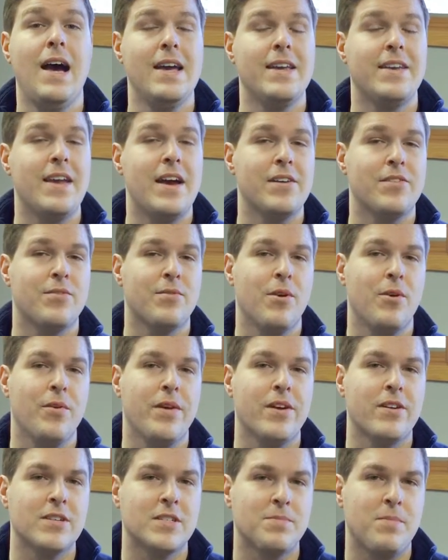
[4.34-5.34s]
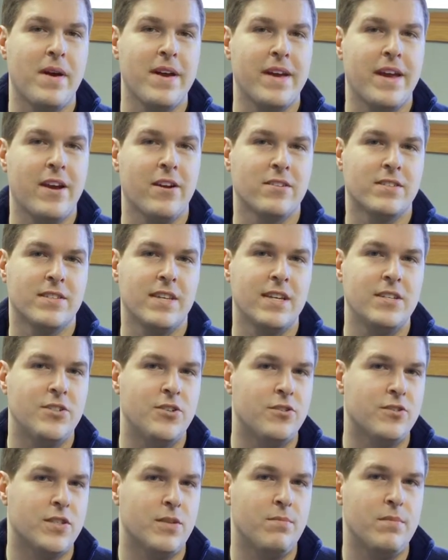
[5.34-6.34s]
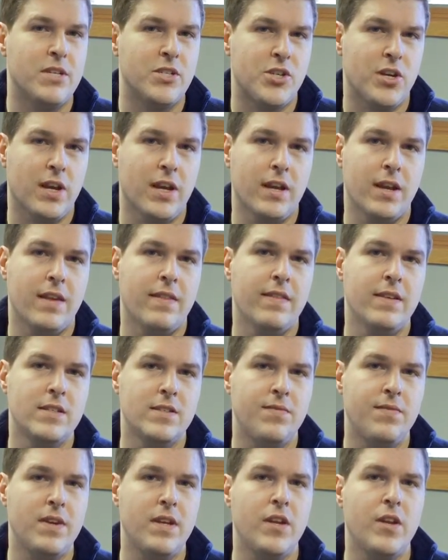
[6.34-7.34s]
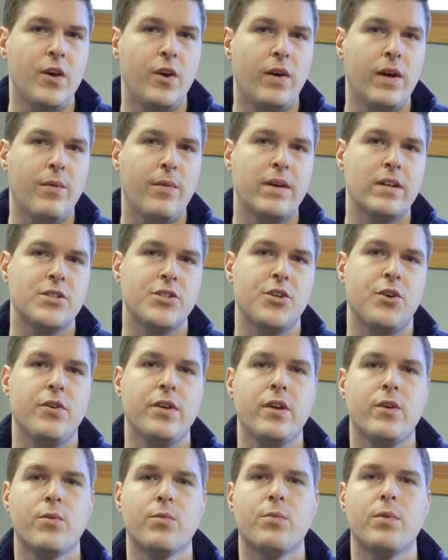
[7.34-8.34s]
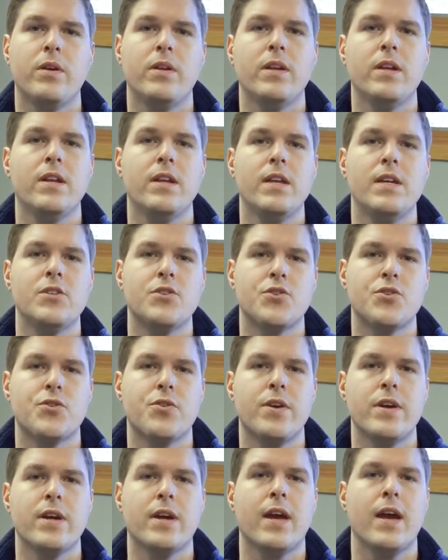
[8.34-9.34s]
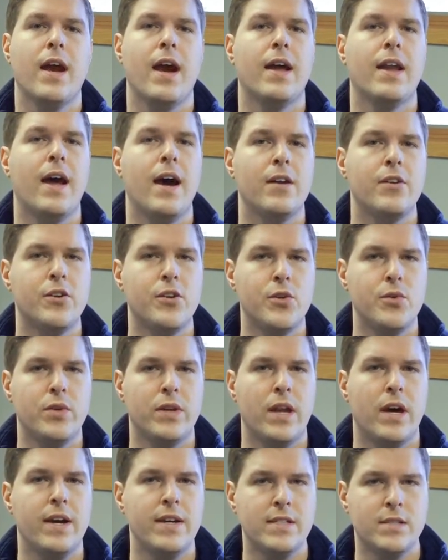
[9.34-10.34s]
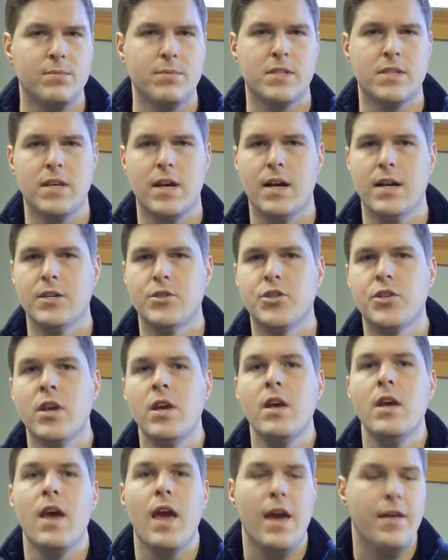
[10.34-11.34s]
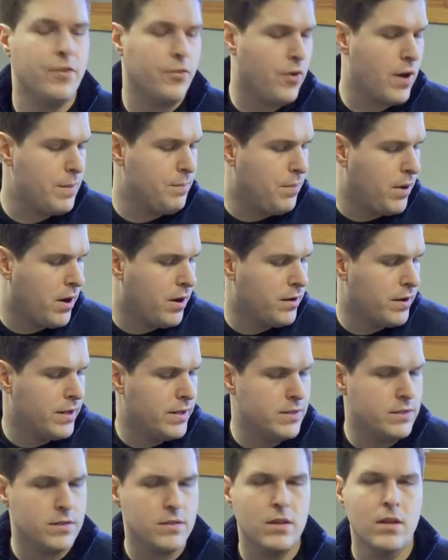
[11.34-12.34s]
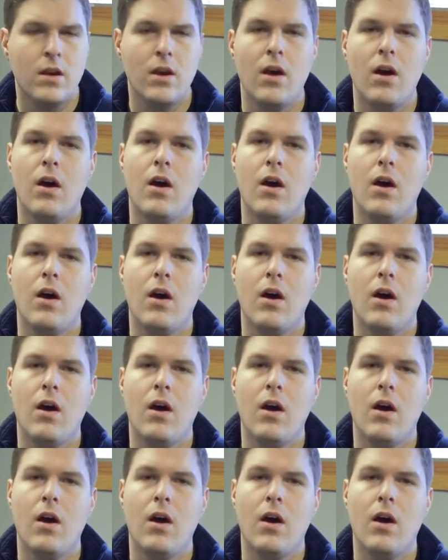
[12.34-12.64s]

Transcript: Hi, Dr. O here at Spine Care in St. Joseph, Michigan. In this video, I want to show you a really neat trick on how to do an ice massage. And the great part is,